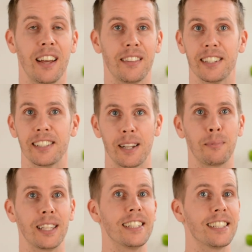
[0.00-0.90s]
The
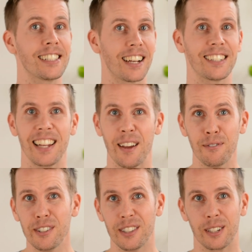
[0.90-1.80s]
assembly discussed
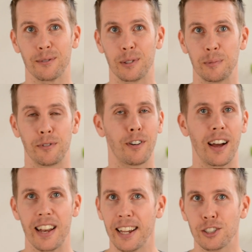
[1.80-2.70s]
everything from
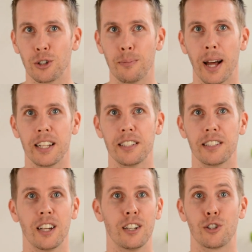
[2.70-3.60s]
financial
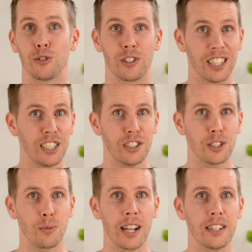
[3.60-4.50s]
matters to
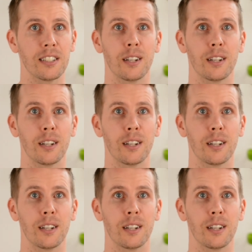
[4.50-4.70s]
religious ones,